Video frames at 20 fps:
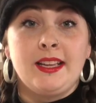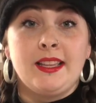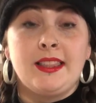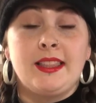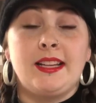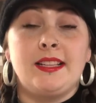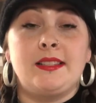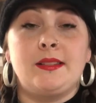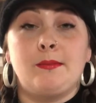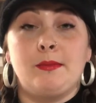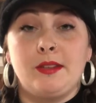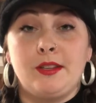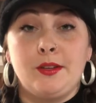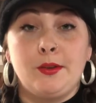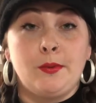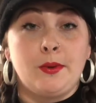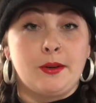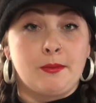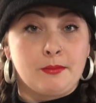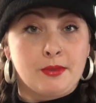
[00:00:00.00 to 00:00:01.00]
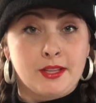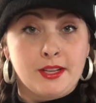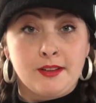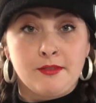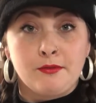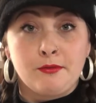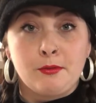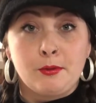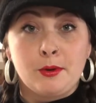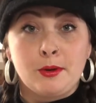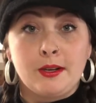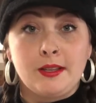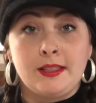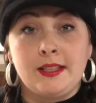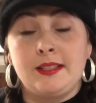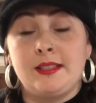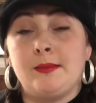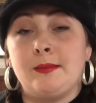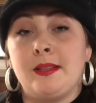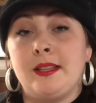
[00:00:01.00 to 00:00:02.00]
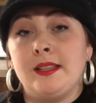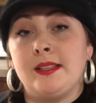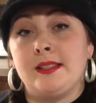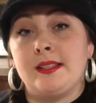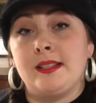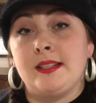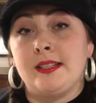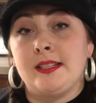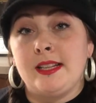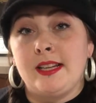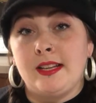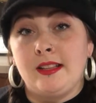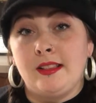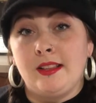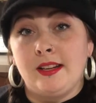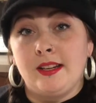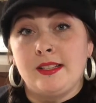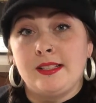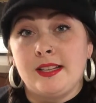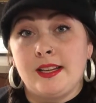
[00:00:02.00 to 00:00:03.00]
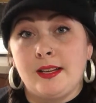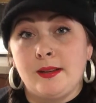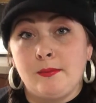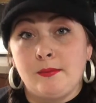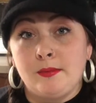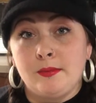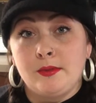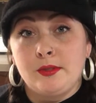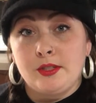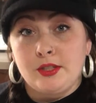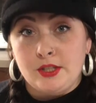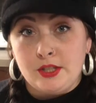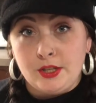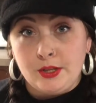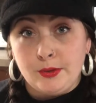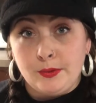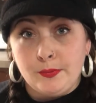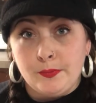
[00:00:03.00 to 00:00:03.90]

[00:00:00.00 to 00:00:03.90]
that's something you want to plan for, and that's something that's going to take a lot of time too.